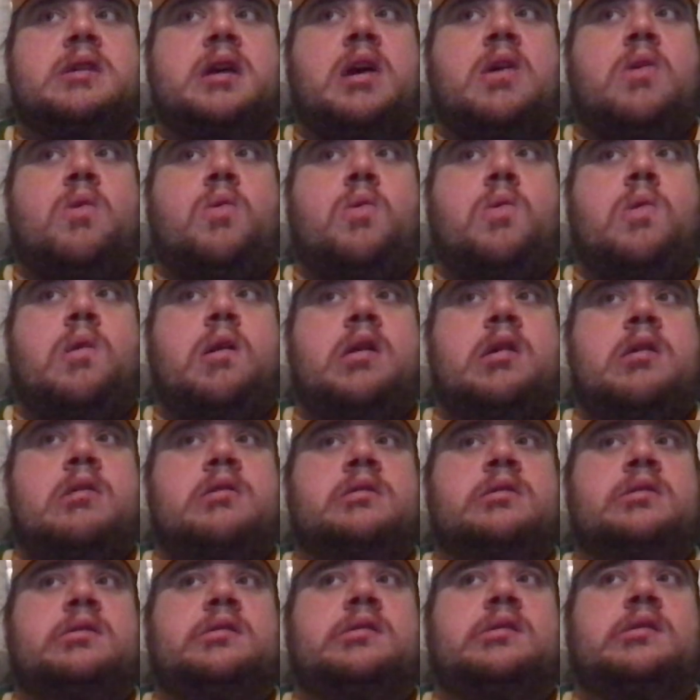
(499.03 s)
want
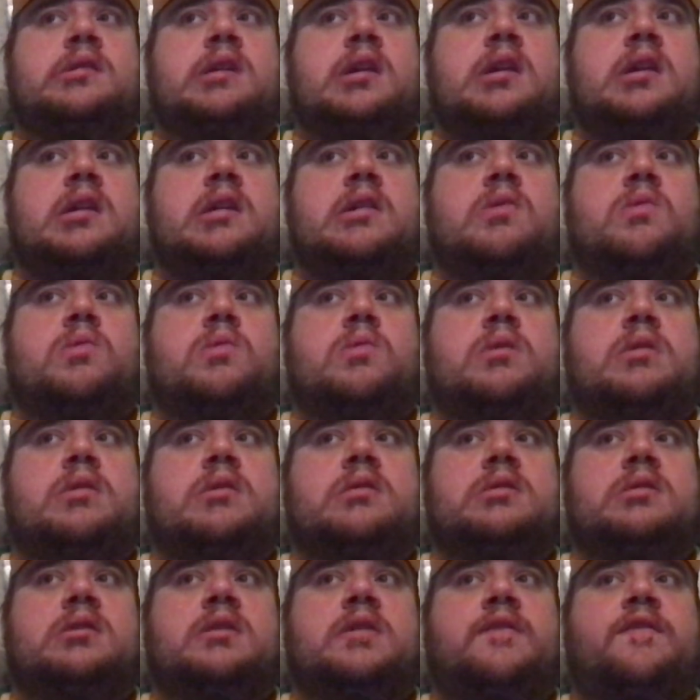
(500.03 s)
to say it
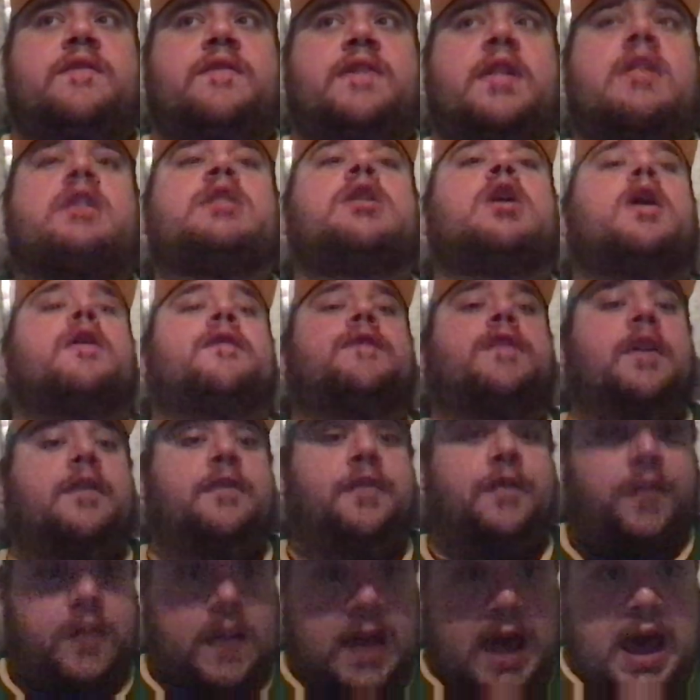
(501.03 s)
was the Philadelphia
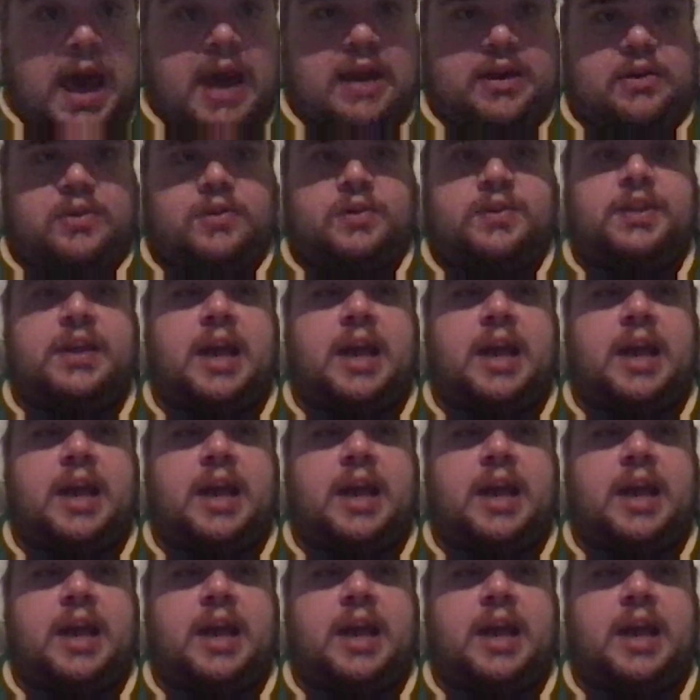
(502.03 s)
Flyers.